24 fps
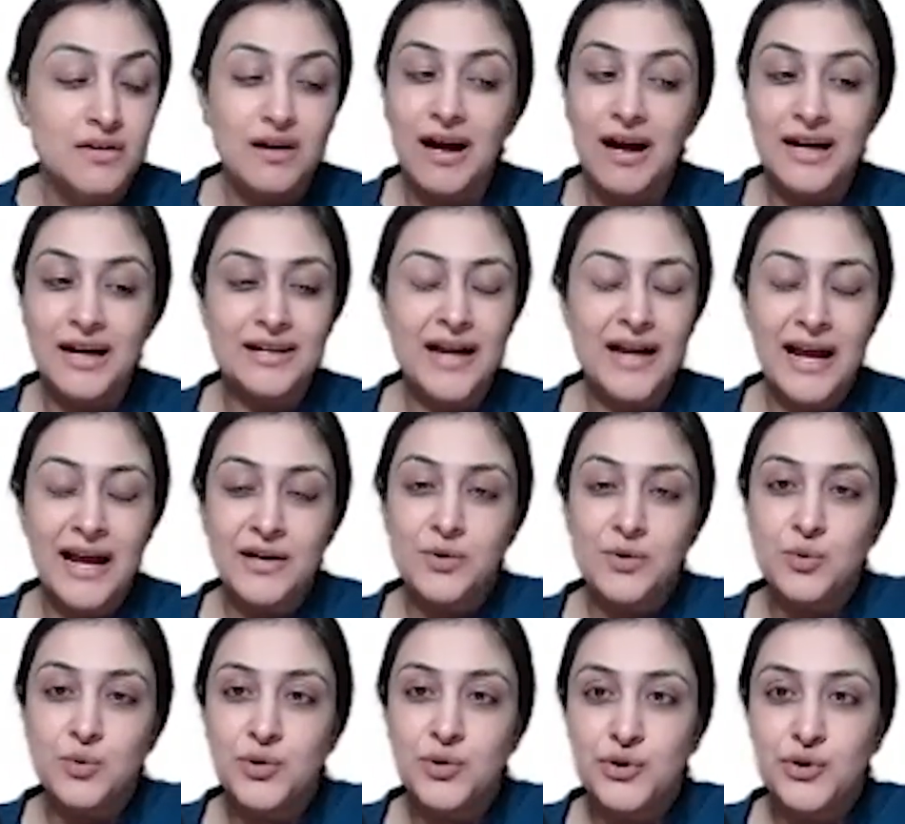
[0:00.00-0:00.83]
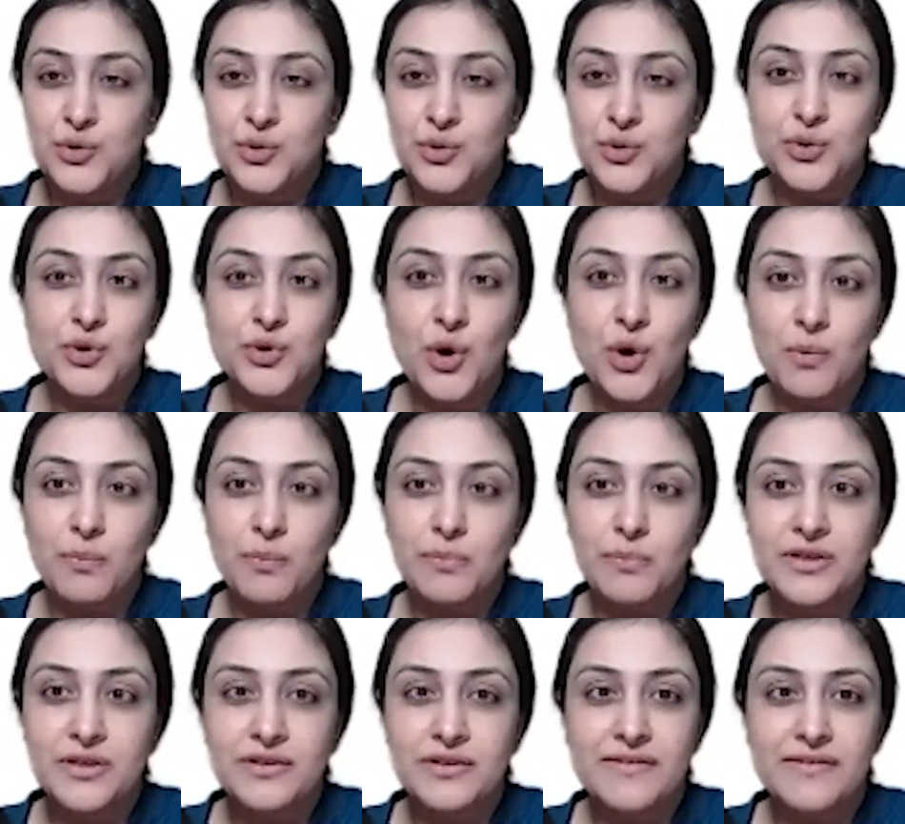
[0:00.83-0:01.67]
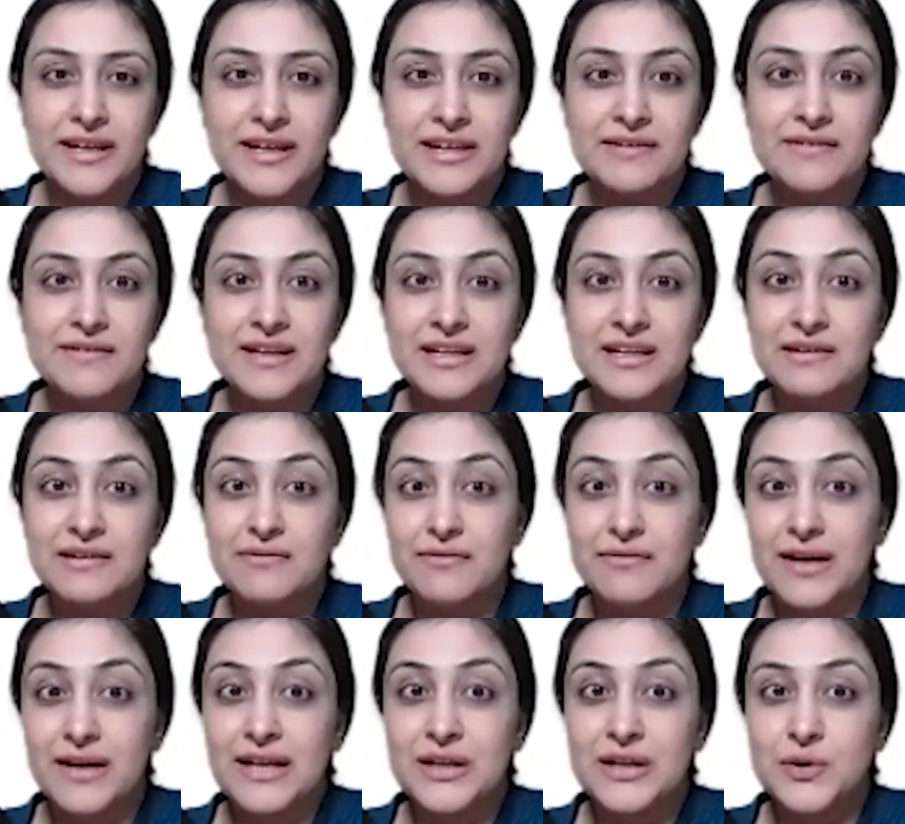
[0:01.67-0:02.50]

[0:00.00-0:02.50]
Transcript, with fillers: I, I don't know Doppler very, very well.